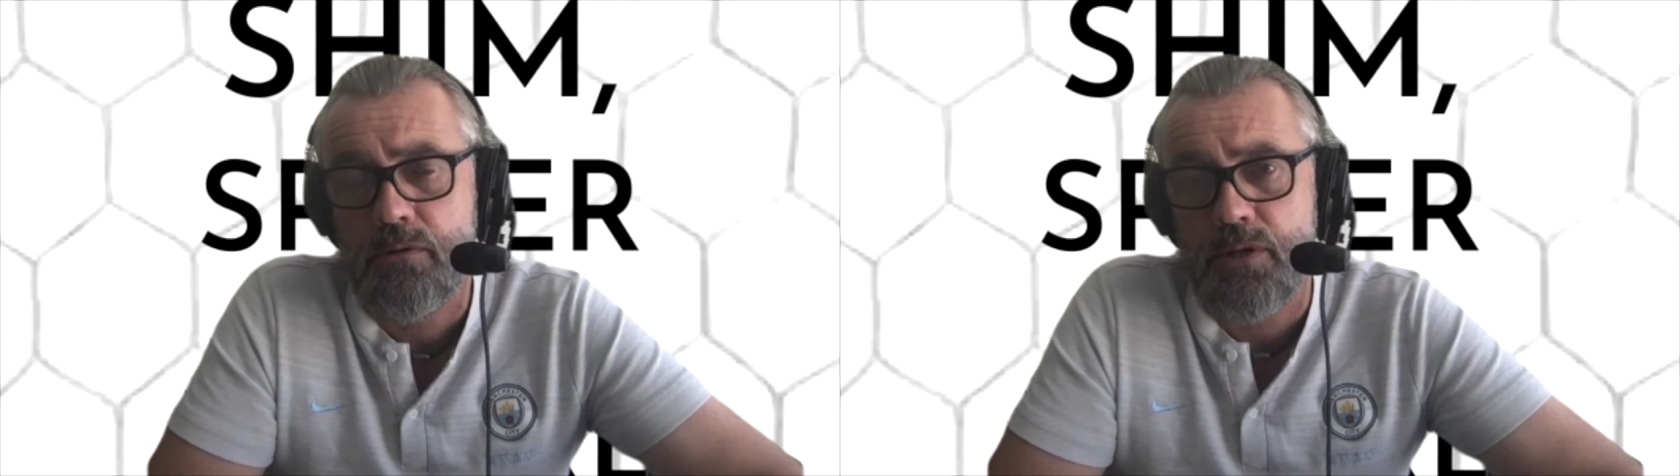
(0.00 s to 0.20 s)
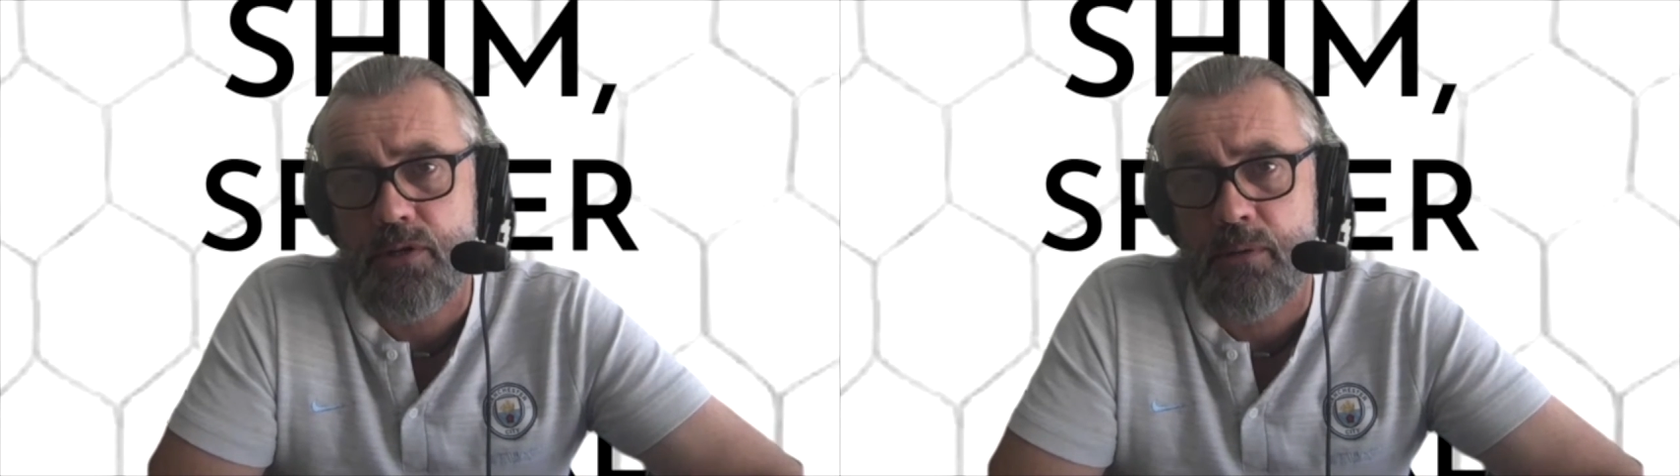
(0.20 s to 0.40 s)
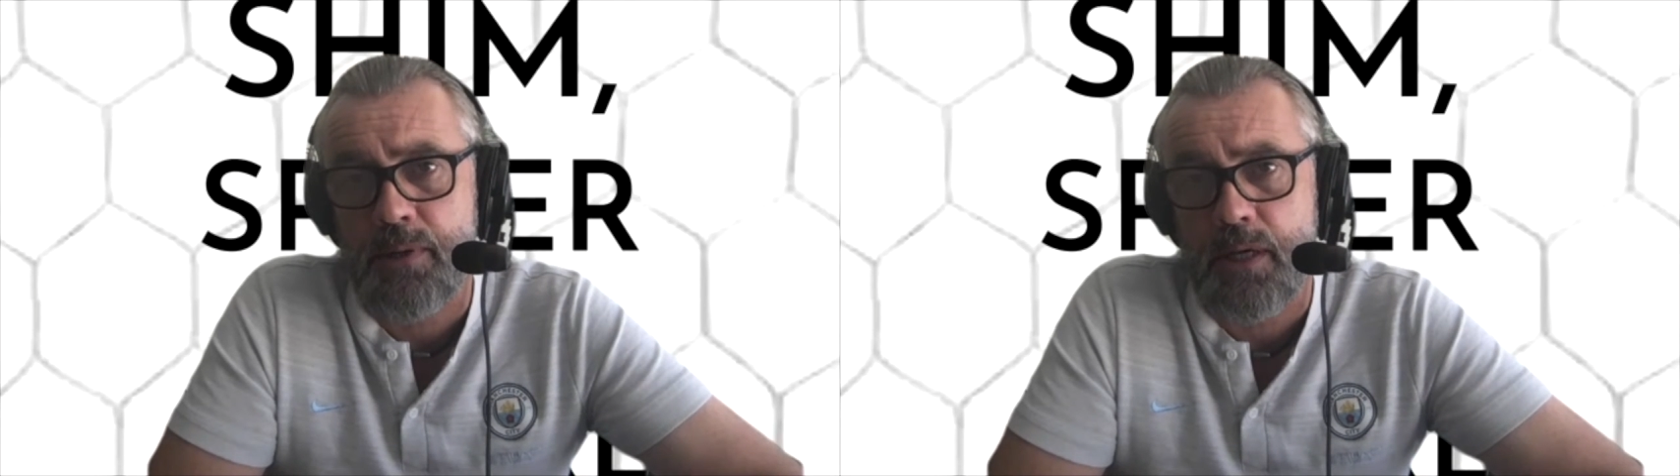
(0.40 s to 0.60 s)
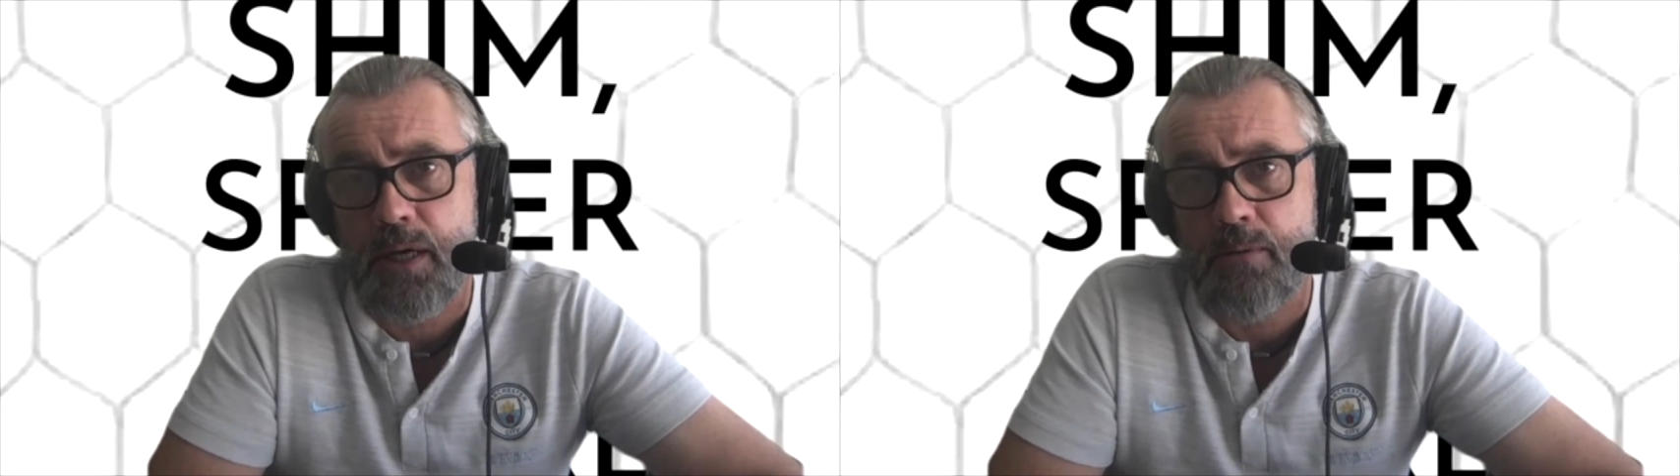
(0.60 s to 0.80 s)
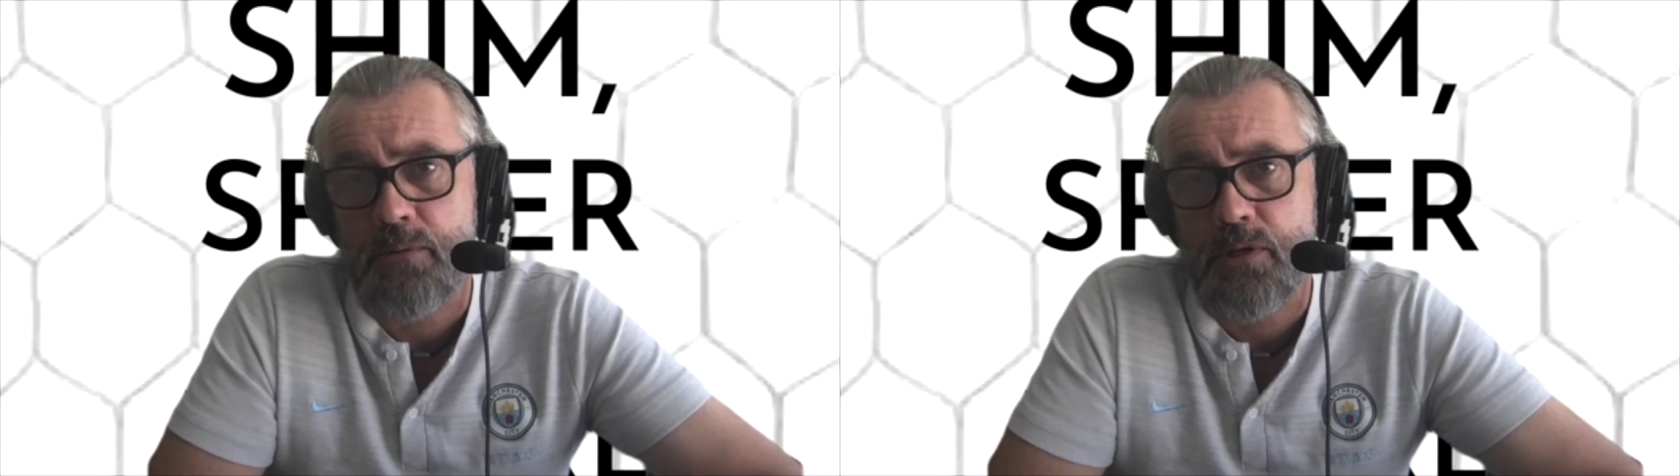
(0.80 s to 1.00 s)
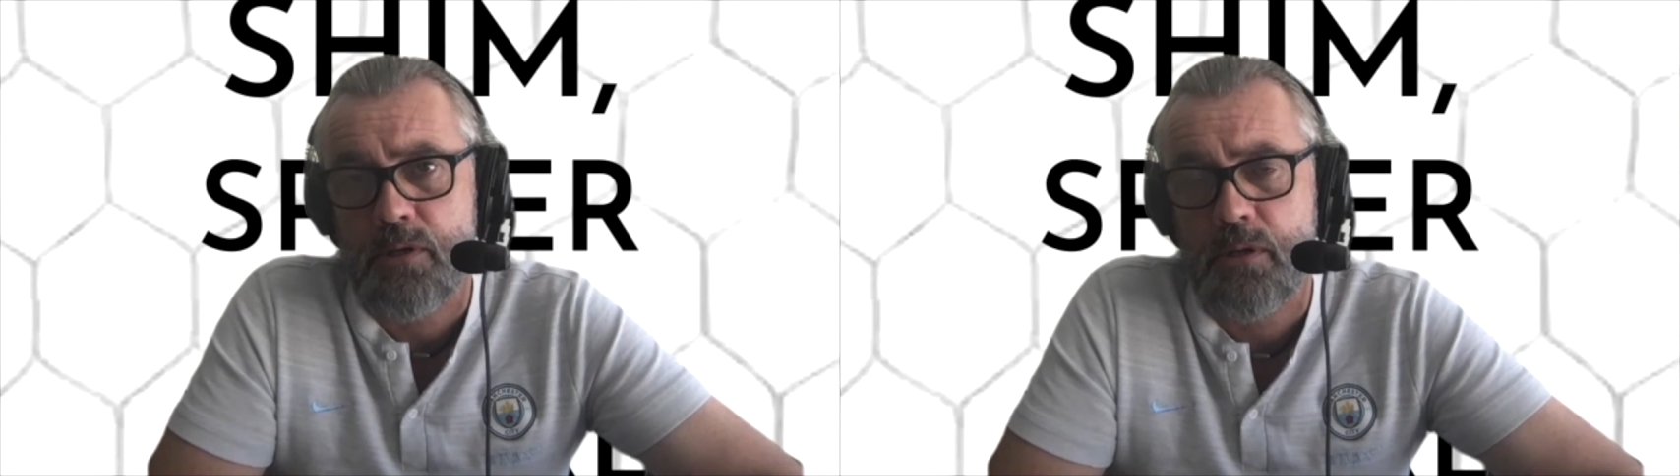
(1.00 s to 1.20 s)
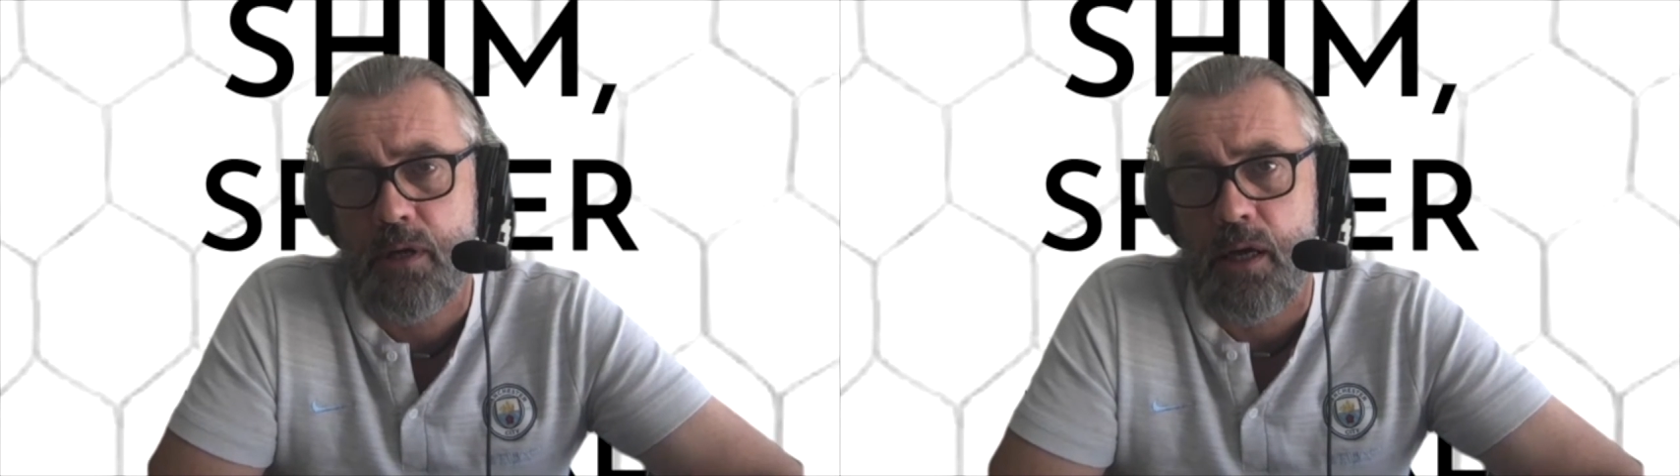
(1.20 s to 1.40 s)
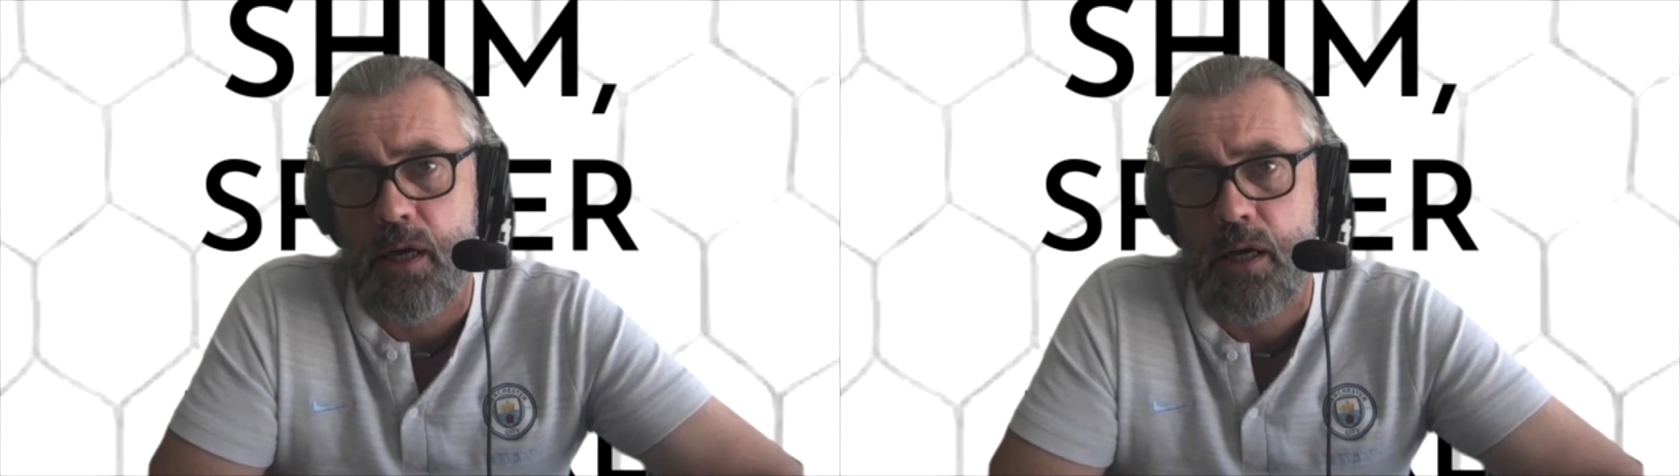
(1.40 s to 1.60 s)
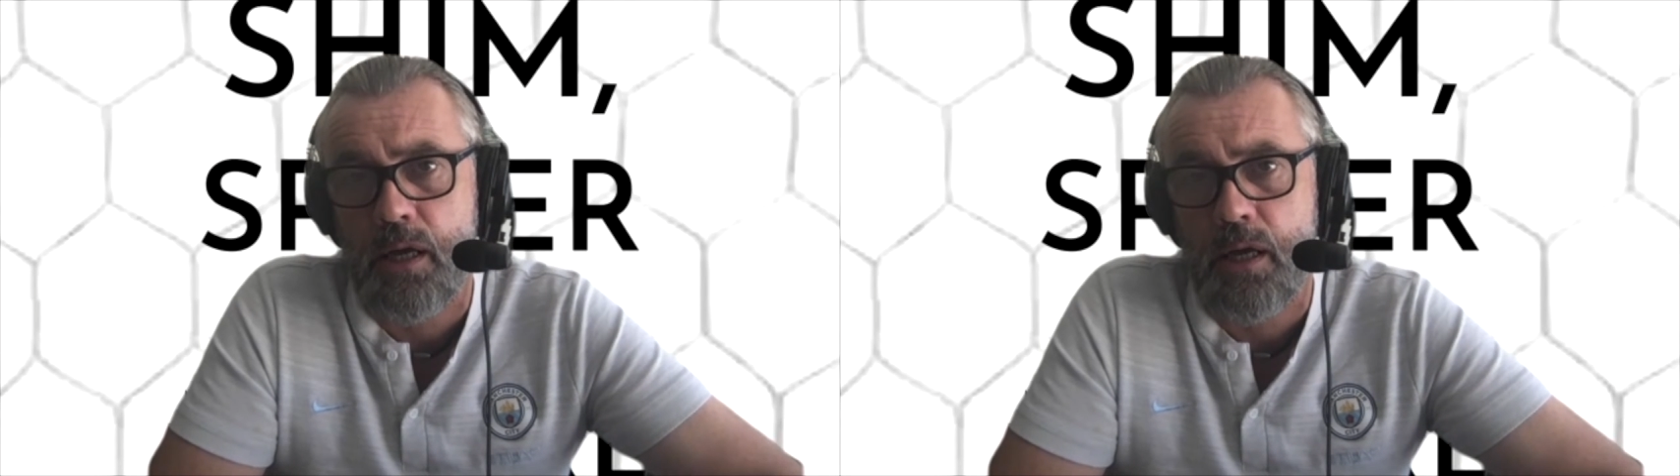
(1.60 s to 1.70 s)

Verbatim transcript: to some of the games here.